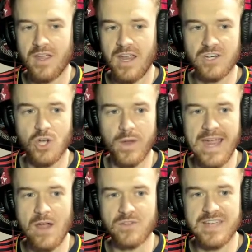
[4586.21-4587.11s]
and going
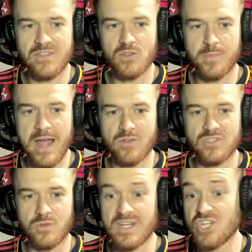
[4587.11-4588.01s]
outside those
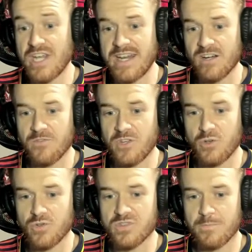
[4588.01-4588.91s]
bounds to initiate
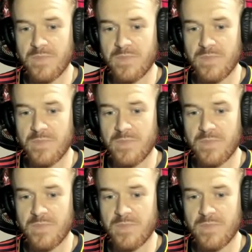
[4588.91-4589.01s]
interviews.